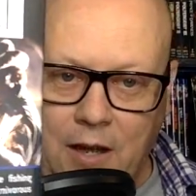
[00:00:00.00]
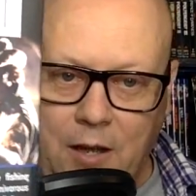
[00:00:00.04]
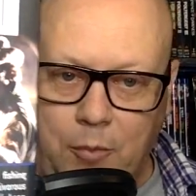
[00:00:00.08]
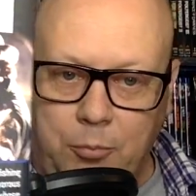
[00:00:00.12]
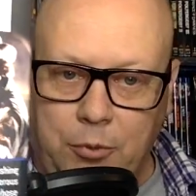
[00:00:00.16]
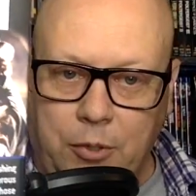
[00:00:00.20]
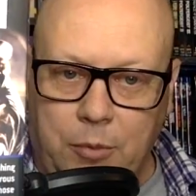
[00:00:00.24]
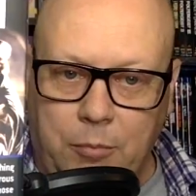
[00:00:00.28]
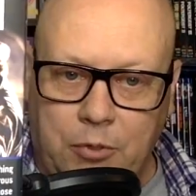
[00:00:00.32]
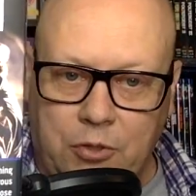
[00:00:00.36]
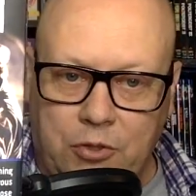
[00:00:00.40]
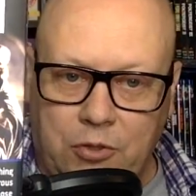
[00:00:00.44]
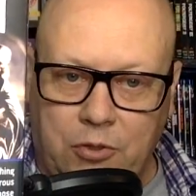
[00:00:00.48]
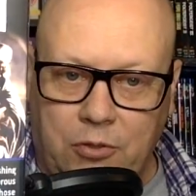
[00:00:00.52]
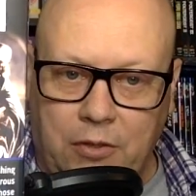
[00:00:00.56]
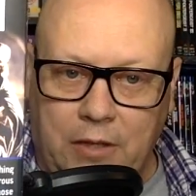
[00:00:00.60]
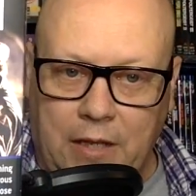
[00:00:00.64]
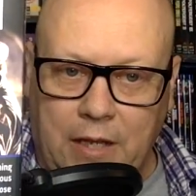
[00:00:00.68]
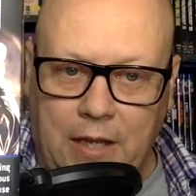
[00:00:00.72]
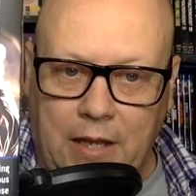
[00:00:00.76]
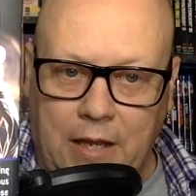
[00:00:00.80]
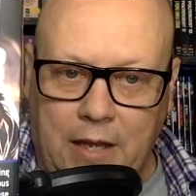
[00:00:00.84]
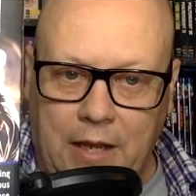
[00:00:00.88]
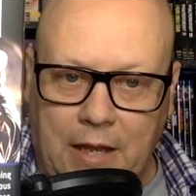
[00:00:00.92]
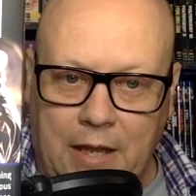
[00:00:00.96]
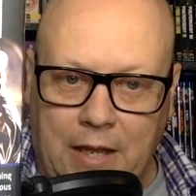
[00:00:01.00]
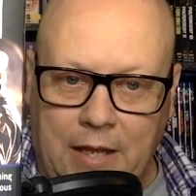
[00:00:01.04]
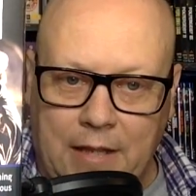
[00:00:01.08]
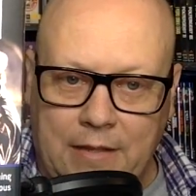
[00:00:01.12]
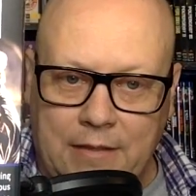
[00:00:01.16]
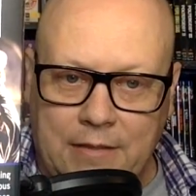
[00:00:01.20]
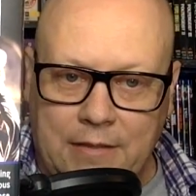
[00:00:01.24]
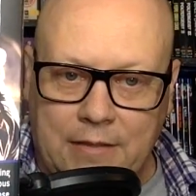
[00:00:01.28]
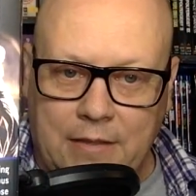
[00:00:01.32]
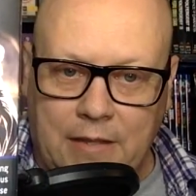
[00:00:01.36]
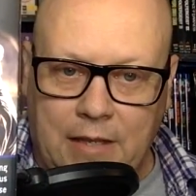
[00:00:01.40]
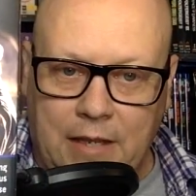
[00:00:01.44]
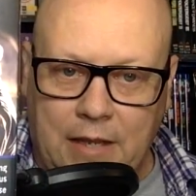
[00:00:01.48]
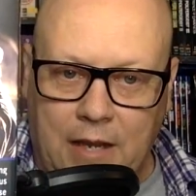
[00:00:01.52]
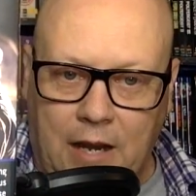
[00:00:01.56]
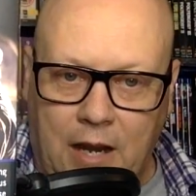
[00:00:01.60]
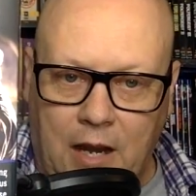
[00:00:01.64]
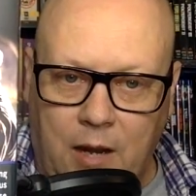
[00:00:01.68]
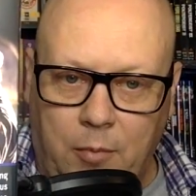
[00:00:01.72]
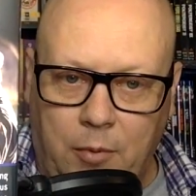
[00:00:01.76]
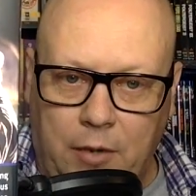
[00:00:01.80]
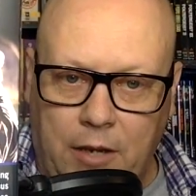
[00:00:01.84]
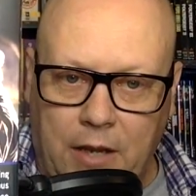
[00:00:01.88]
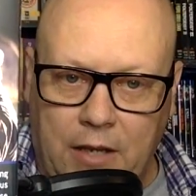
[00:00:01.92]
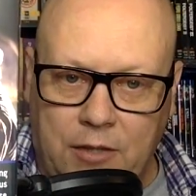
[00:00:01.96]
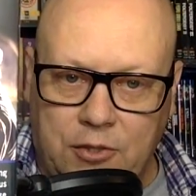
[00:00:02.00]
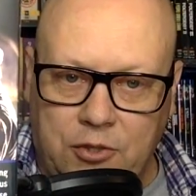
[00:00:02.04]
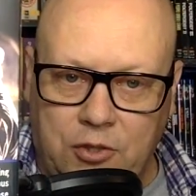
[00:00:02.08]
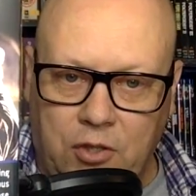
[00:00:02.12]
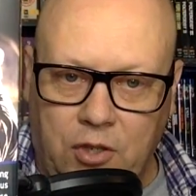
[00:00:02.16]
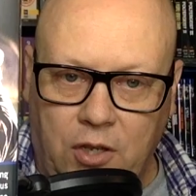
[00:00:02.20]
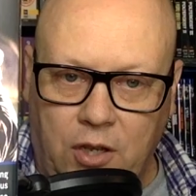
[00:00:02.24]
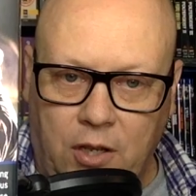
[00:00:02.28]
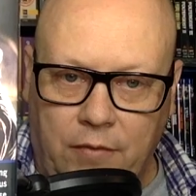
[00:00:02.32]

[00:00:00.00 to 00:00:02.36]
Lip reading: prematurely ends the hibernation